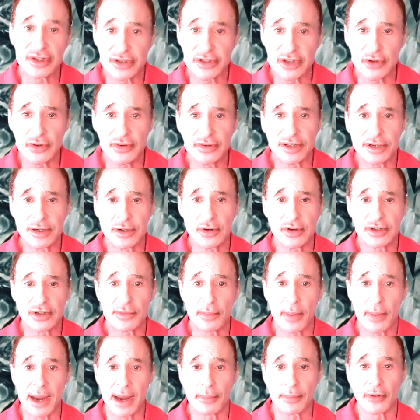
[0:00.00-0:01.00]
sued the
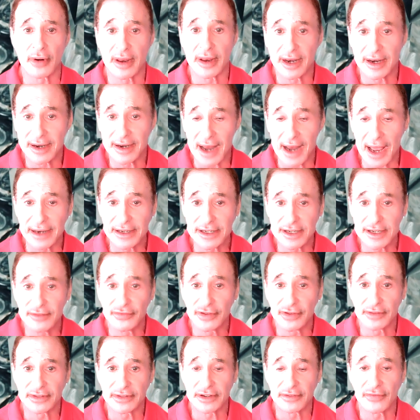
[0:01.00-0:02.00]
newspaper, and in
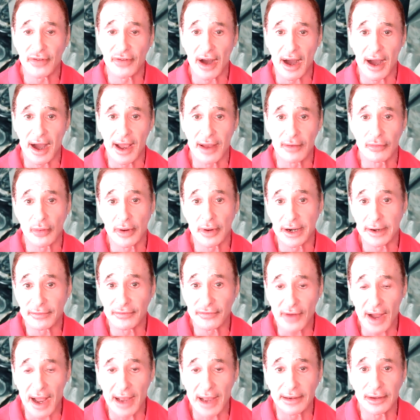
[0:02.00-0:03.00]
1955, when it
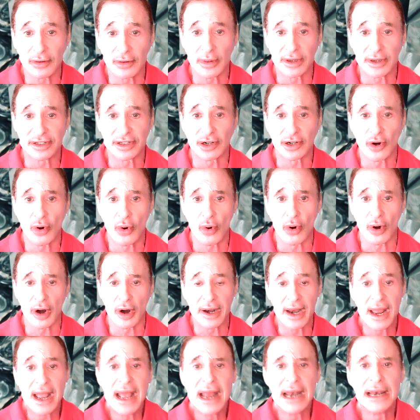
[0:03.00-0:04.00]
finally went to
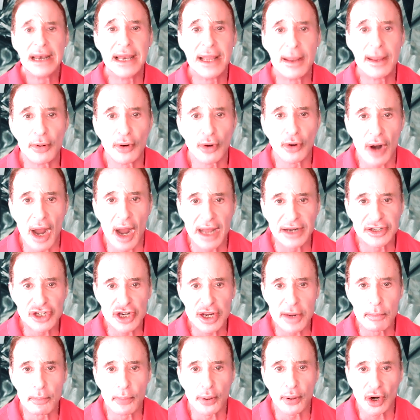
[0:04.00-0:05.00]
court,
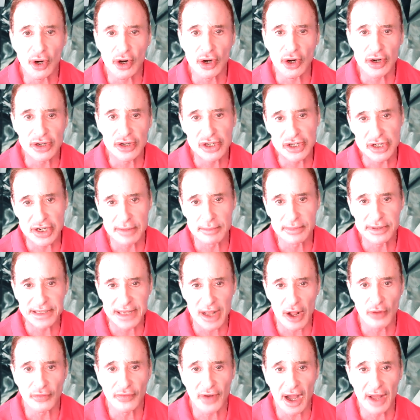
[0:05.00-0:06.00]
Liberace purged
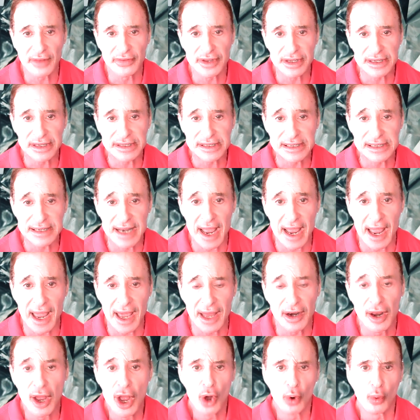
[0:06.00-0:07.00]
himself on the
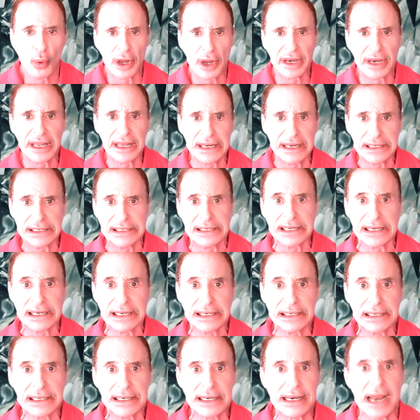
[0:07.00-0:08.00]
stand when he
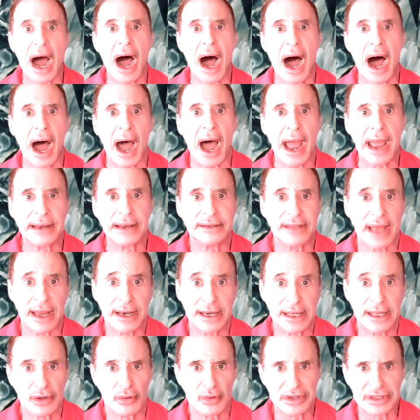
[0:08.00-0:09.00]
denied that
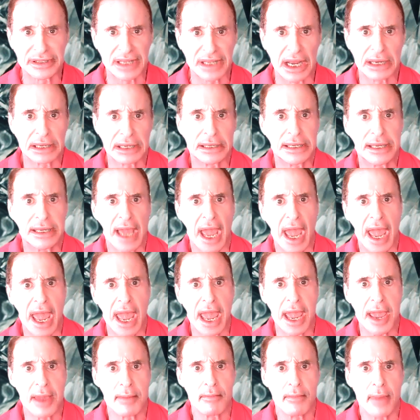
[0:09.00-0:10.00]
he was a
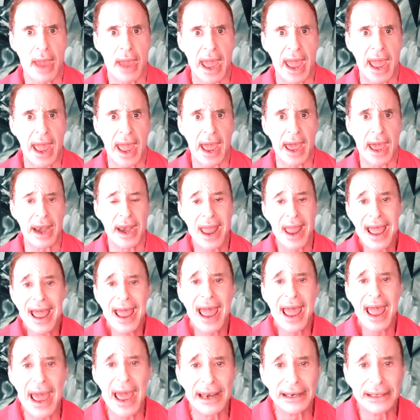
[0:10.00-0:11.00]
gay man.
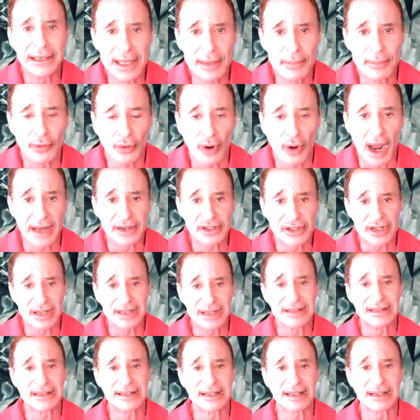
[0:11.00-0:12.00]
And
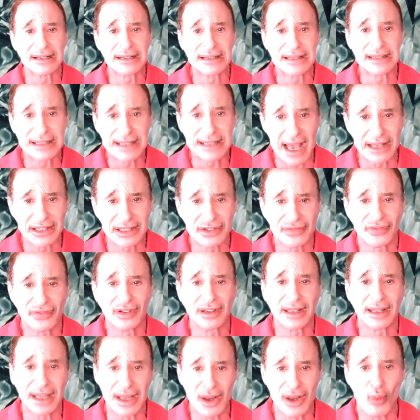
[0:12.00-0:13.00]
Liberace
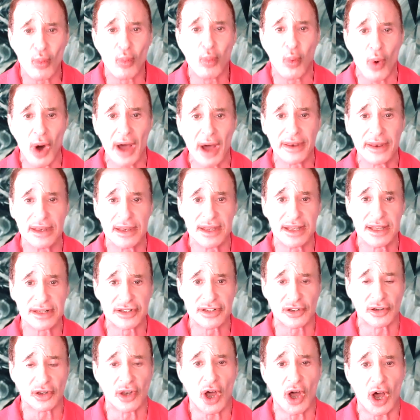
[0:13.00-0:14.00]
successfully won
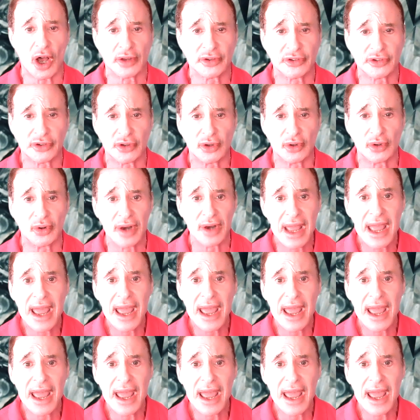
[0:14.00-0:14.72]
this lawsuit,